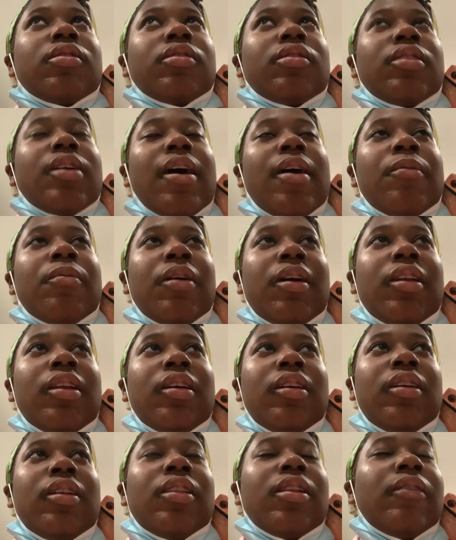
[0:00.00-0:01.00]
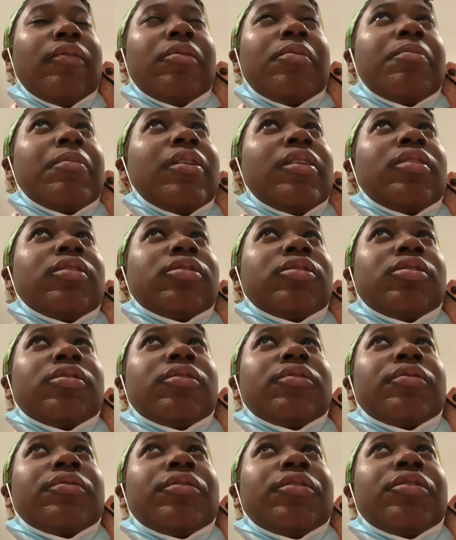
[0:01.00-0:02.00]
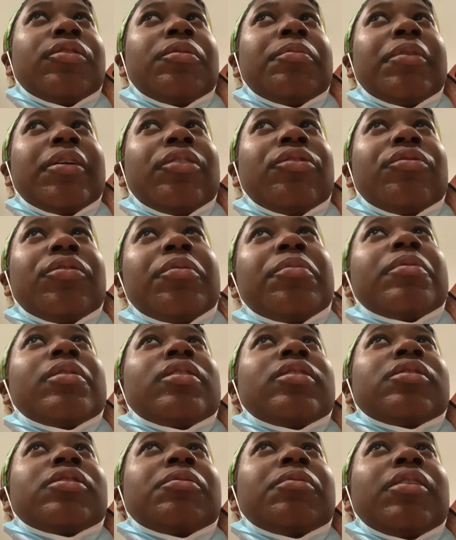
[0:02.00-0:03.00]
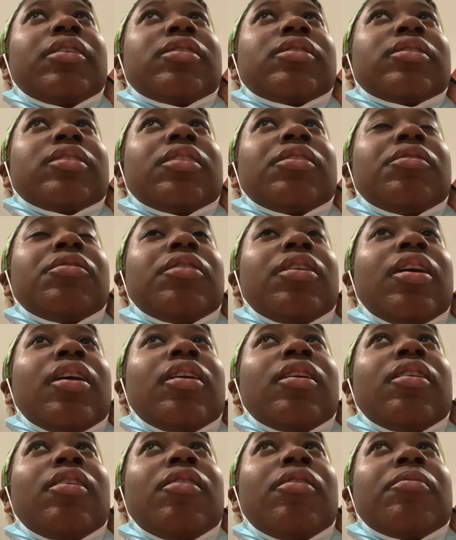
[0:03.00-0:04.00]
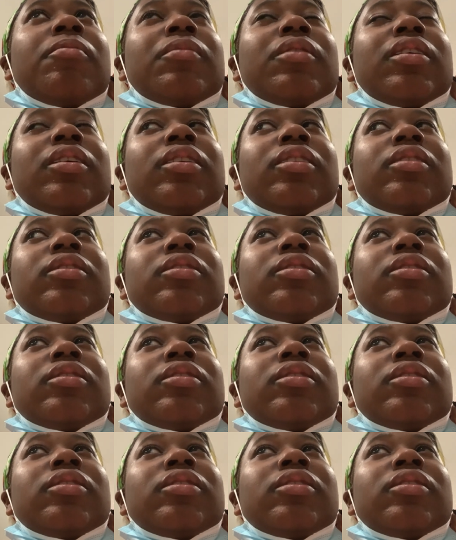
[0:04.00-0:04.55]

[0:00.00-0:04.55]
I waited 11 minutes for you to be three minutes away and say you can't come because